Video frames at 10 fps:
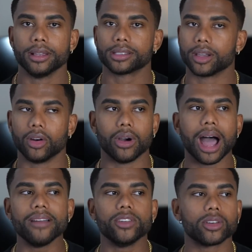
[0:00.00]
So
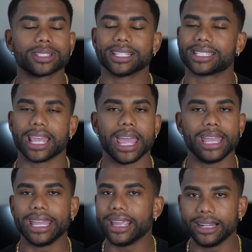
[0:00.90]
I've noticed this
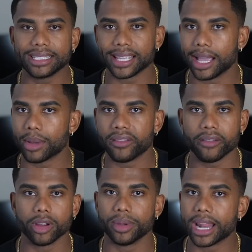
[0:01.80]
anytime I've
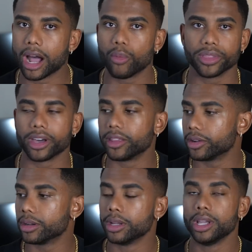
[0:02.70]
ever been out with
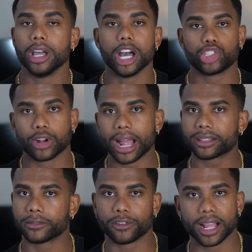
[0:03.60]
other
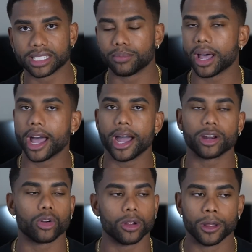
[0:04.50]
attractive friends of mine
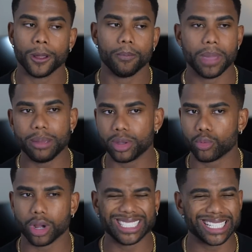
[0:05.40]
or
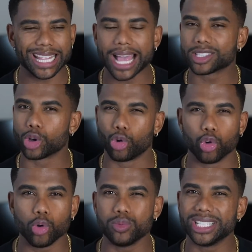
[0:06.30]
maybe just as a
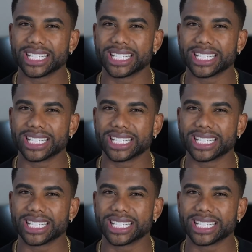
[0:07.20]
group, we